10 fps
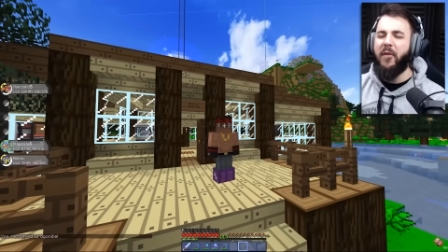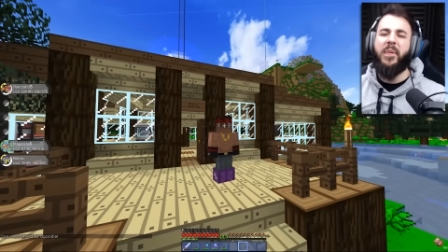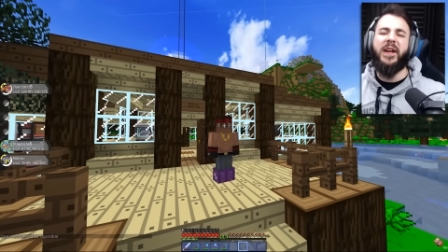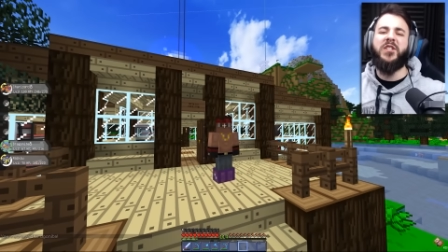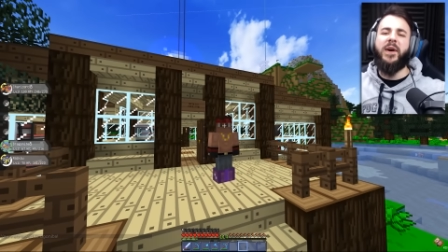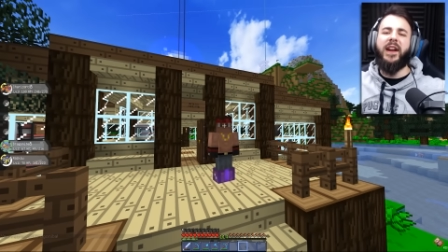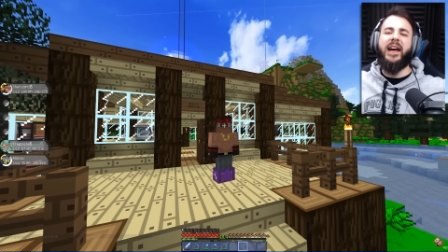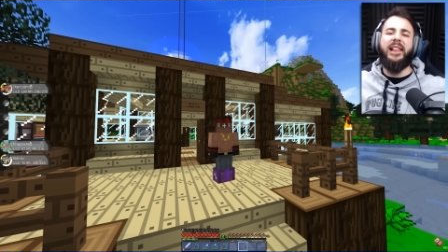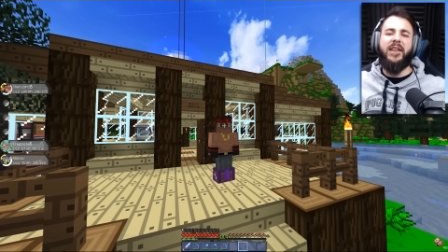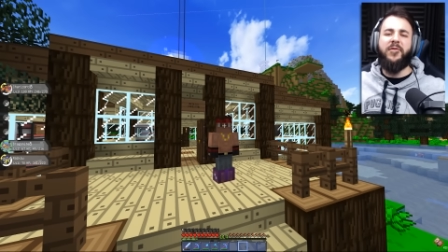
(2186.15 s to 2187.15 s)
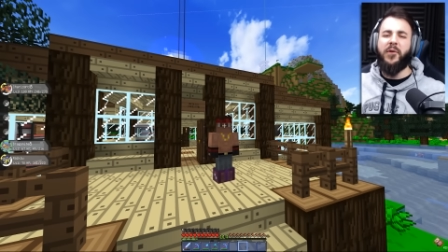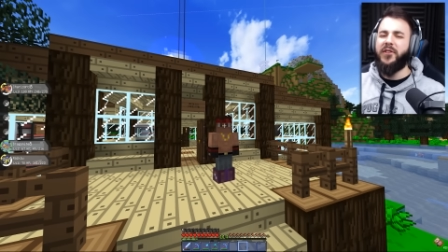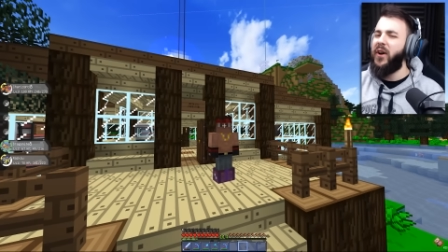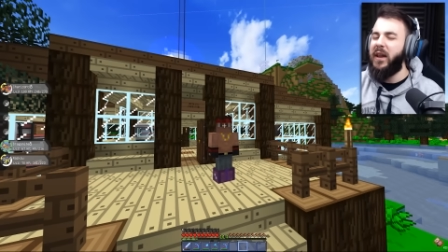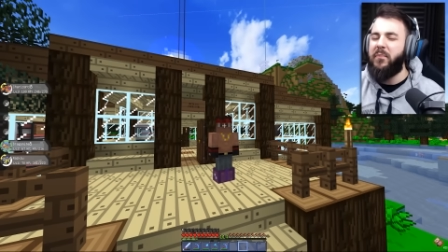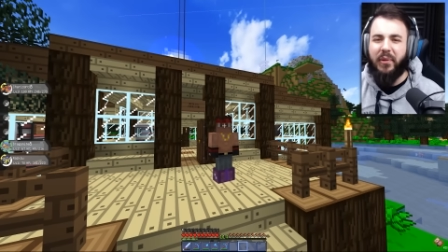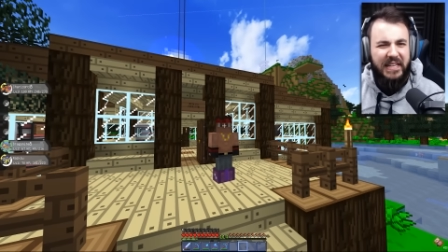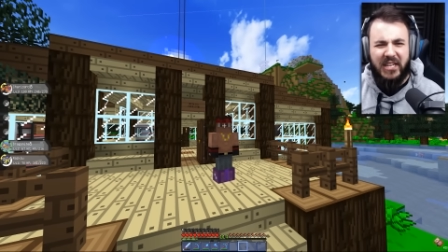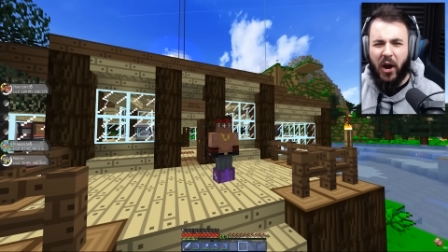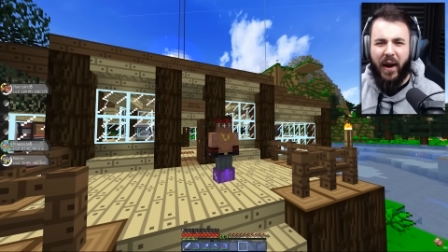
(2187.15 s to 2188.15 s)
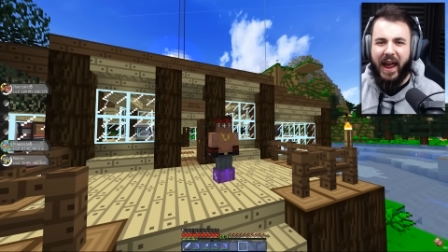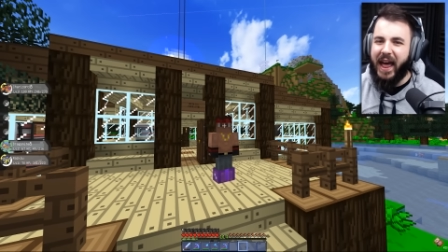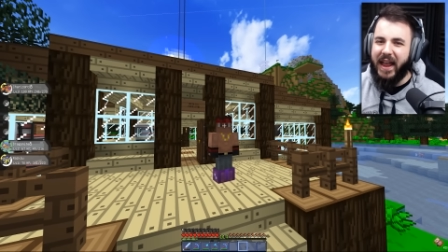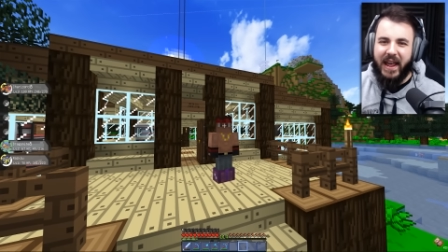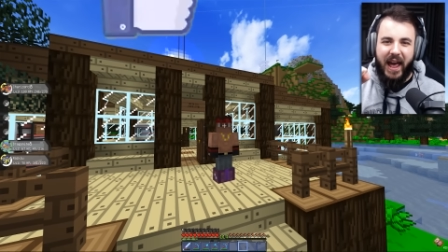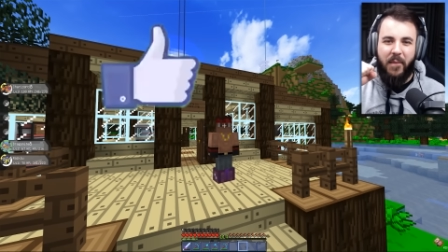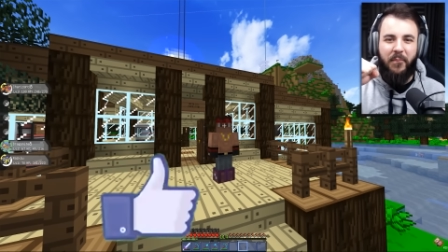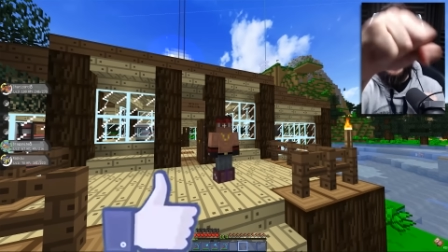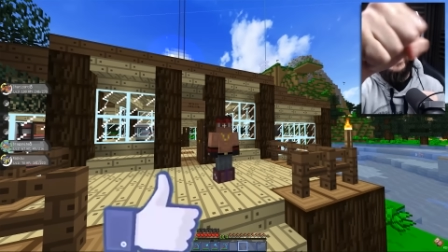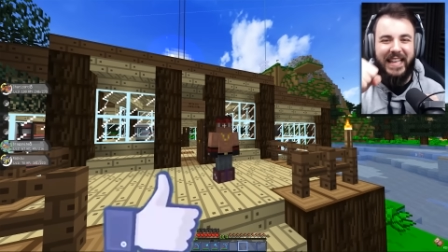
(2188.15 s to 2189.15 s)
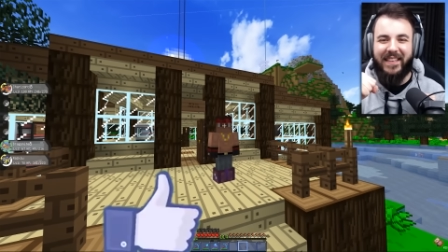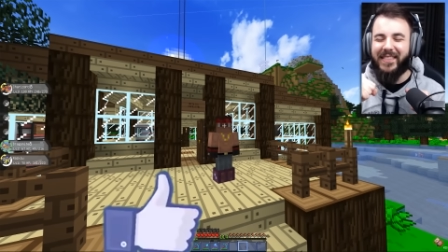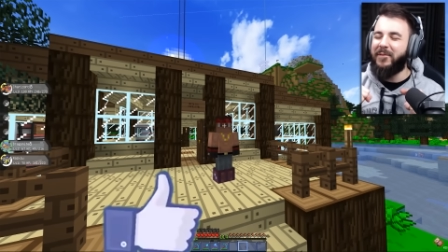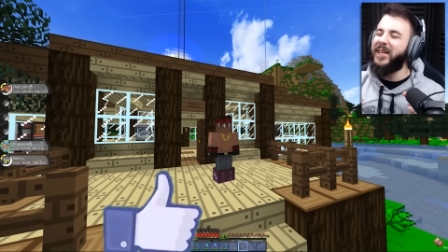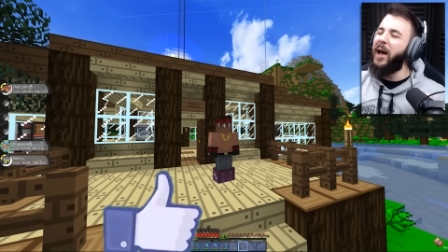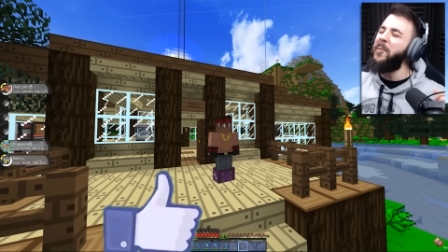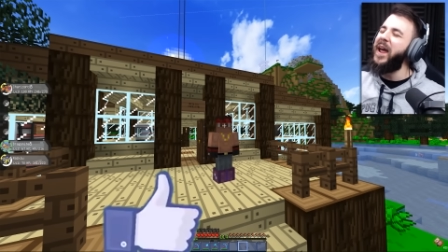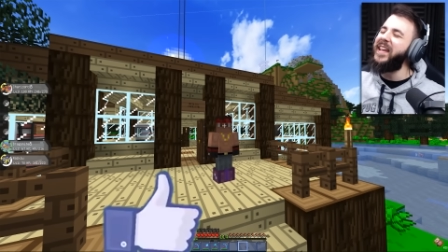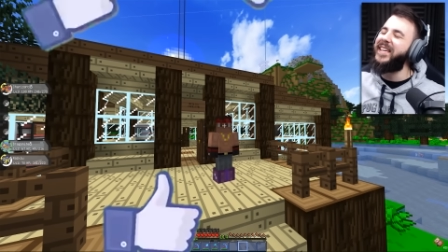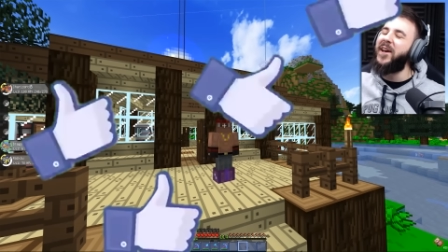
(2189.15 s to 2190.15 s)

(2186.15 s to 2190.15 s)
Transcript: of Pixelmon Island. If you enjoyed it, please go ahead and punch that thumbs up. Make